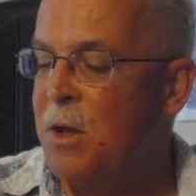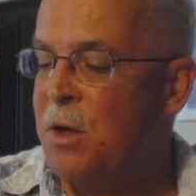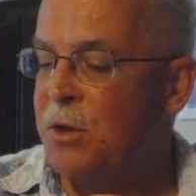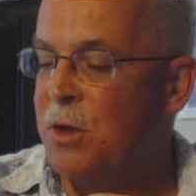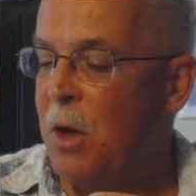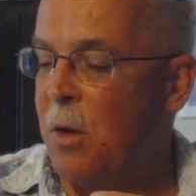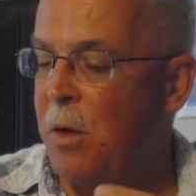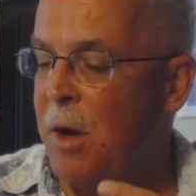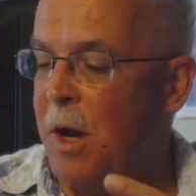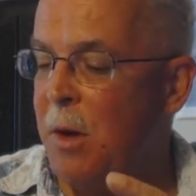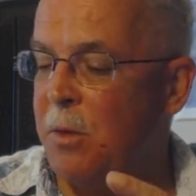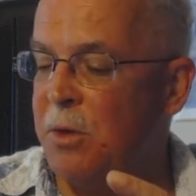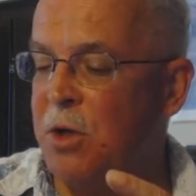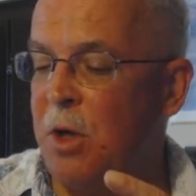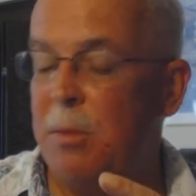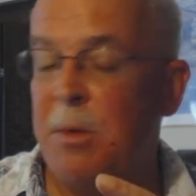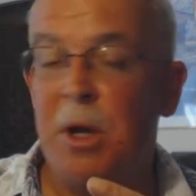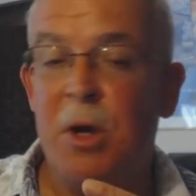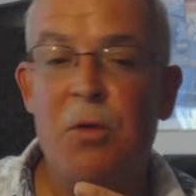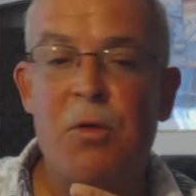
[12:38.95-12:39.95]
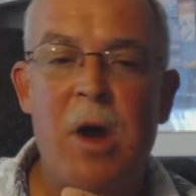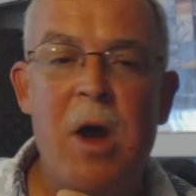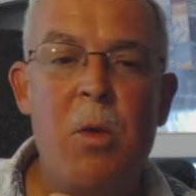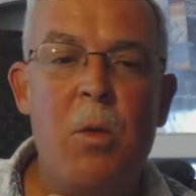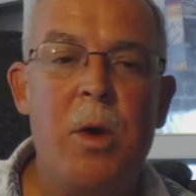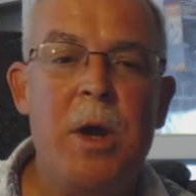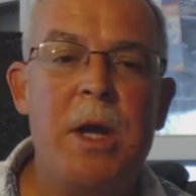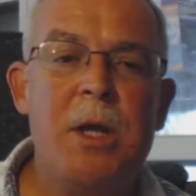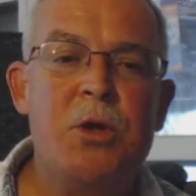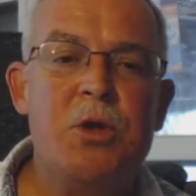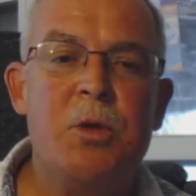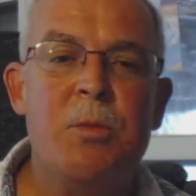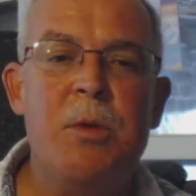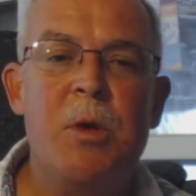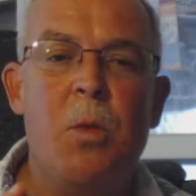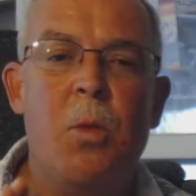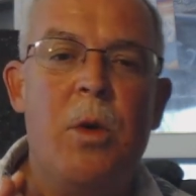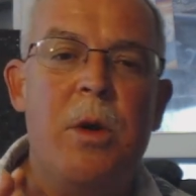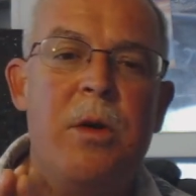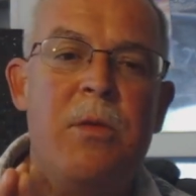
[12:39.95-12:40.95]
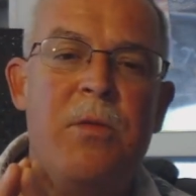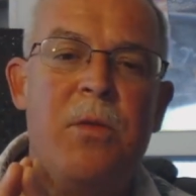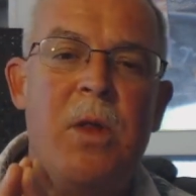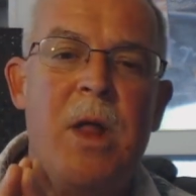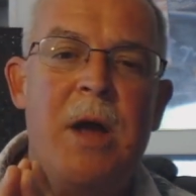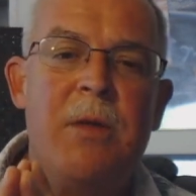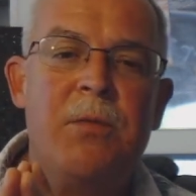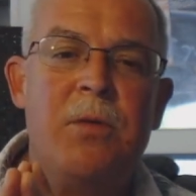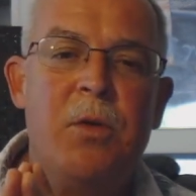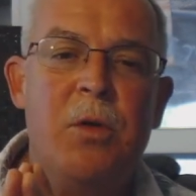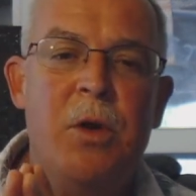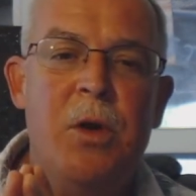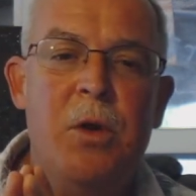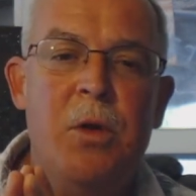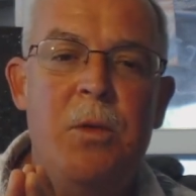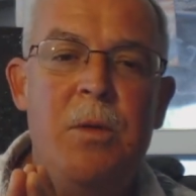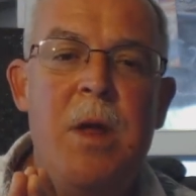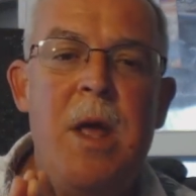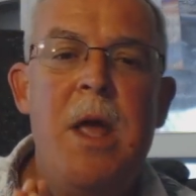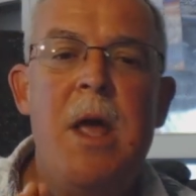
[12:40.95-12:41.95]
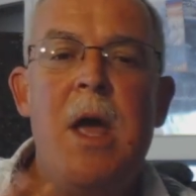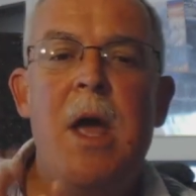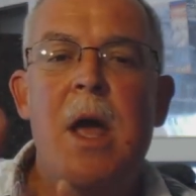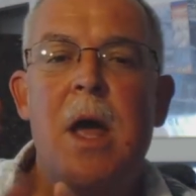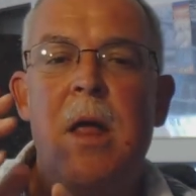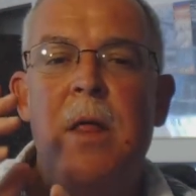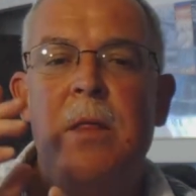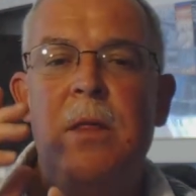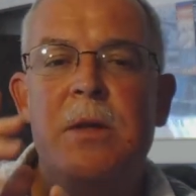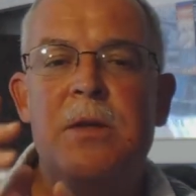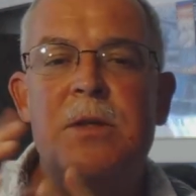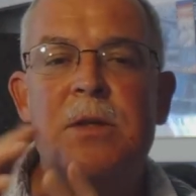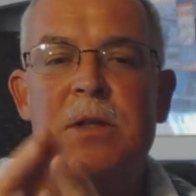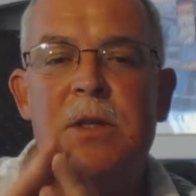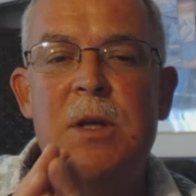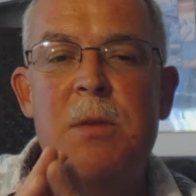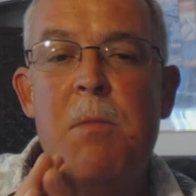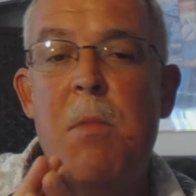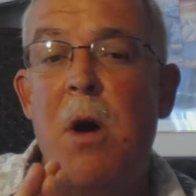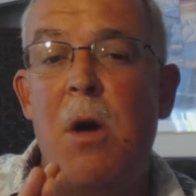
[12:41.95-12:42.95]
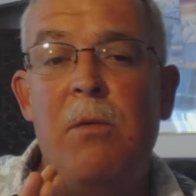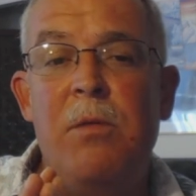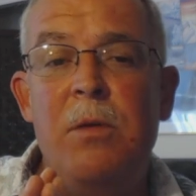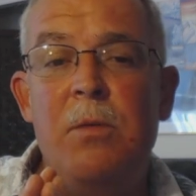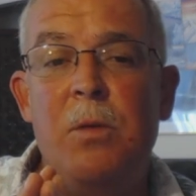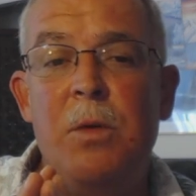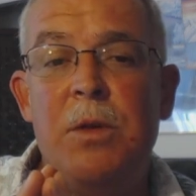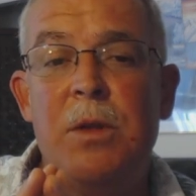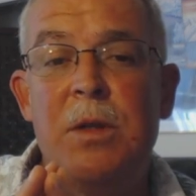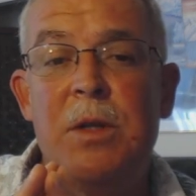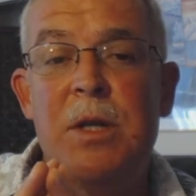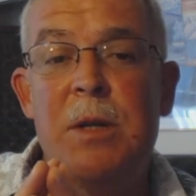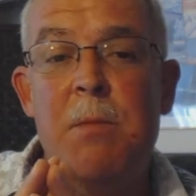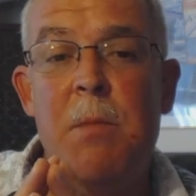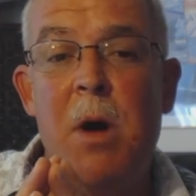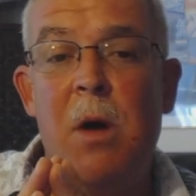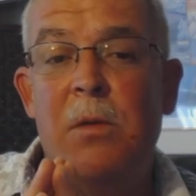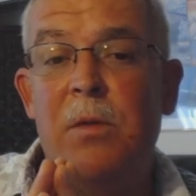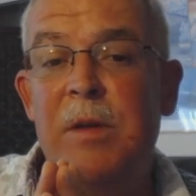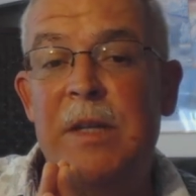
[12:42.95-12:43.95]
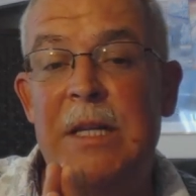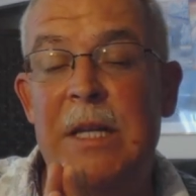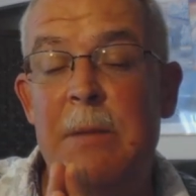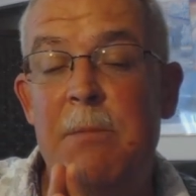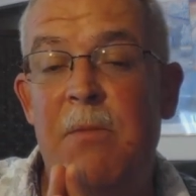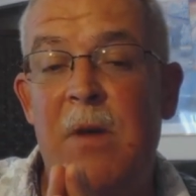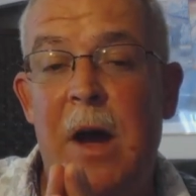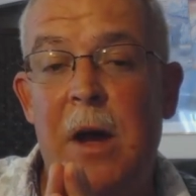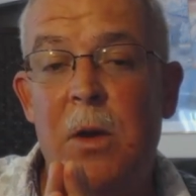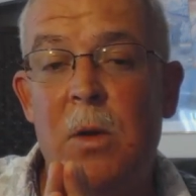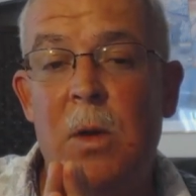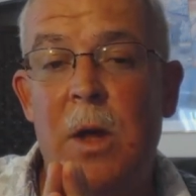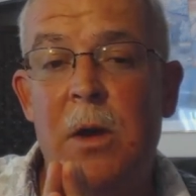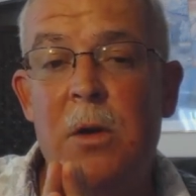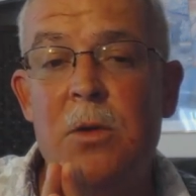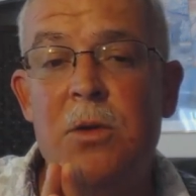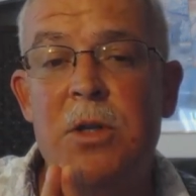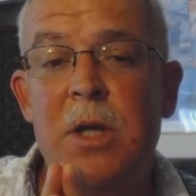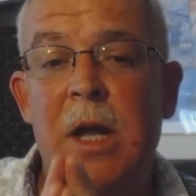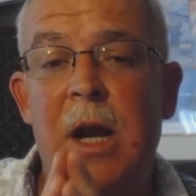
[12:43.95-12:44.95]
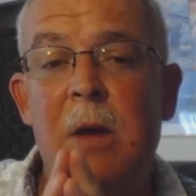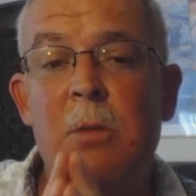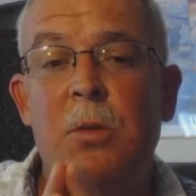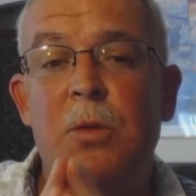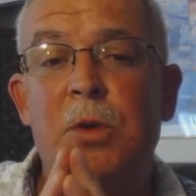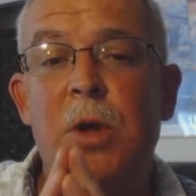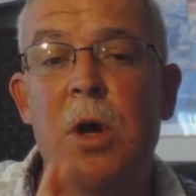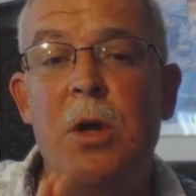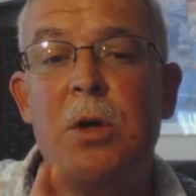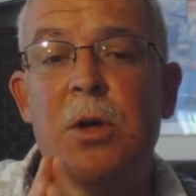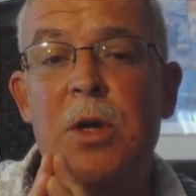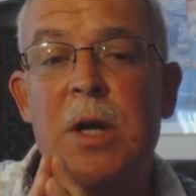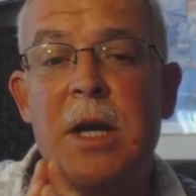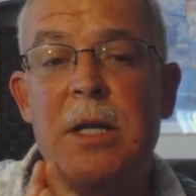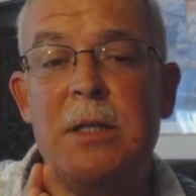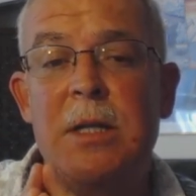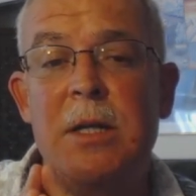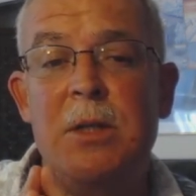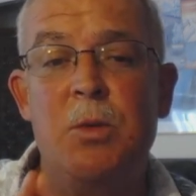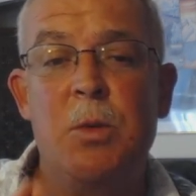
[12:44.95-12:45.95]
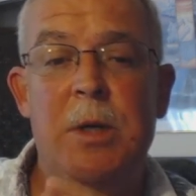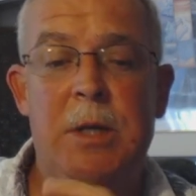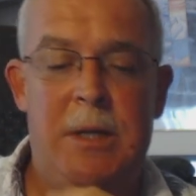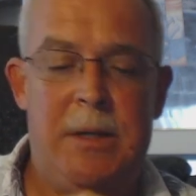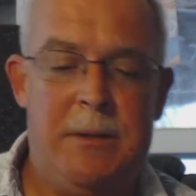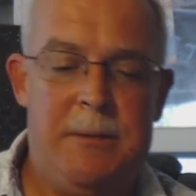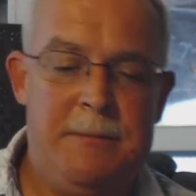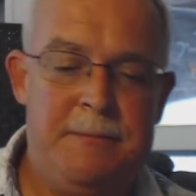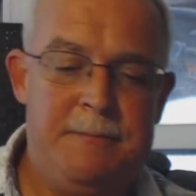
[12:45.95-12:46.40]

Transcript: So, anyway, it's going to be a great week. Should be a wonderful afternoon. This is Tim Melvin with the Tim Melvin Deep Value Letters, and I will talk to you guys next week.